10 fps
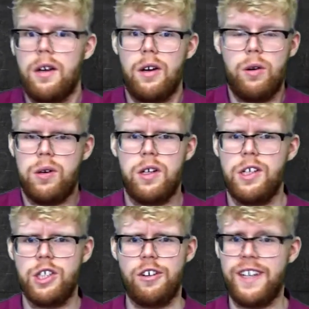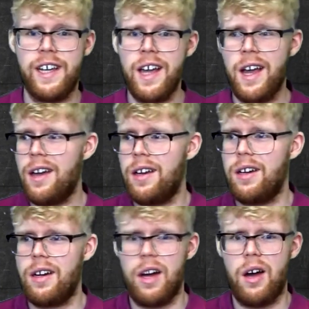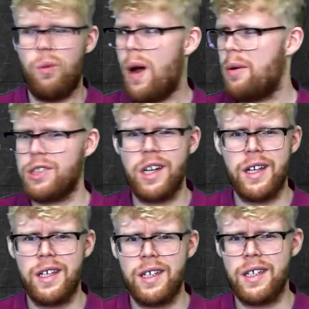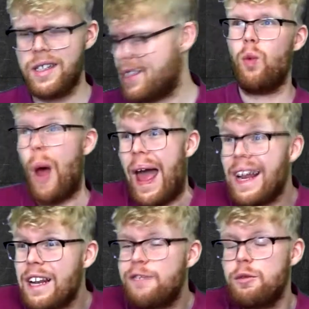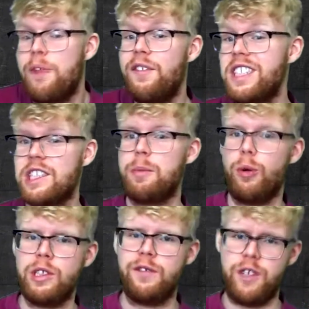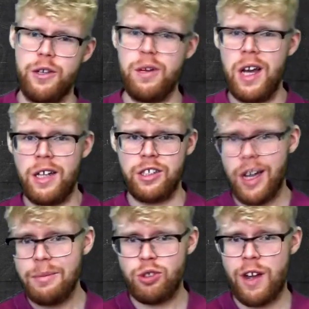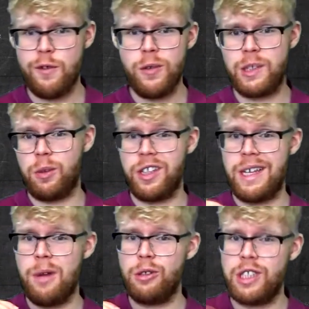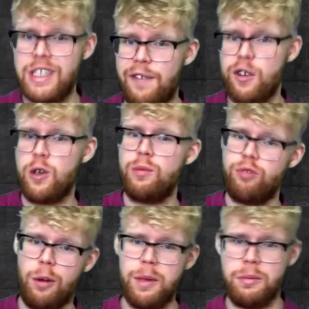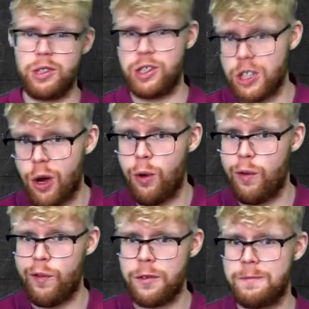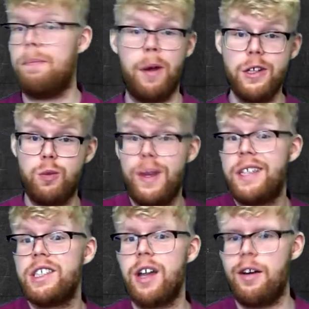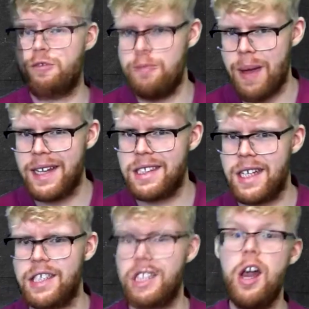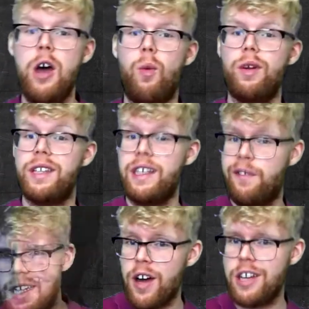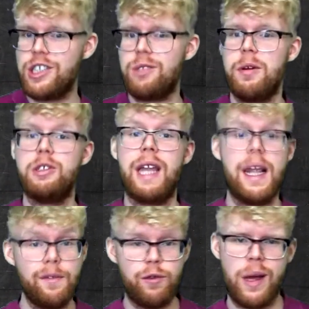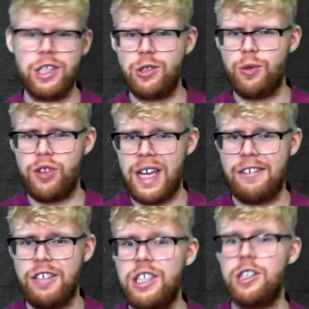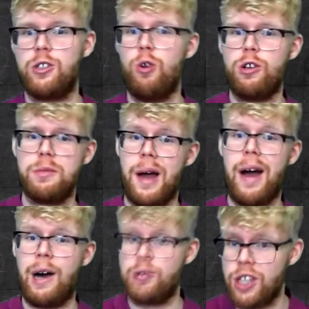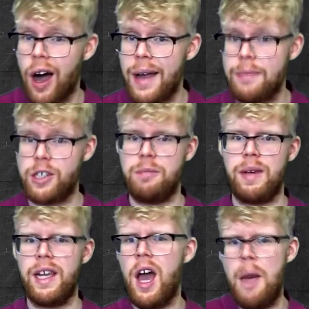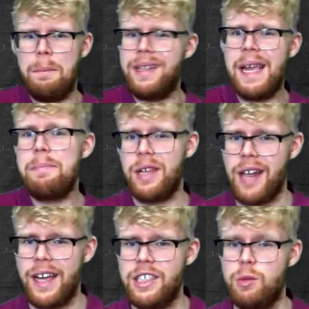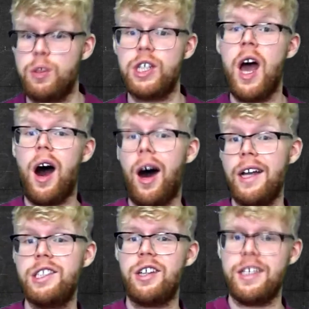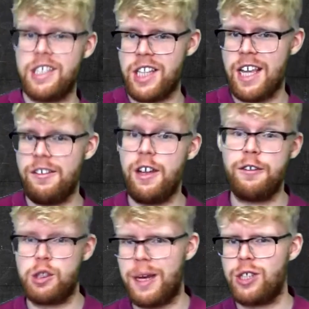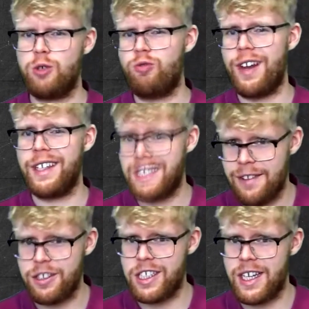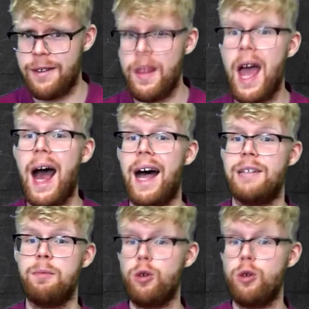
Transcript: Oh, sorry. Where was I? Well, from a physics point of view, time travel is one of the most difficult problems to solve. But we can start from basics. One of the first, most influential theories that talks about how time can be manipulated was Einstein's theory of special relativity, and more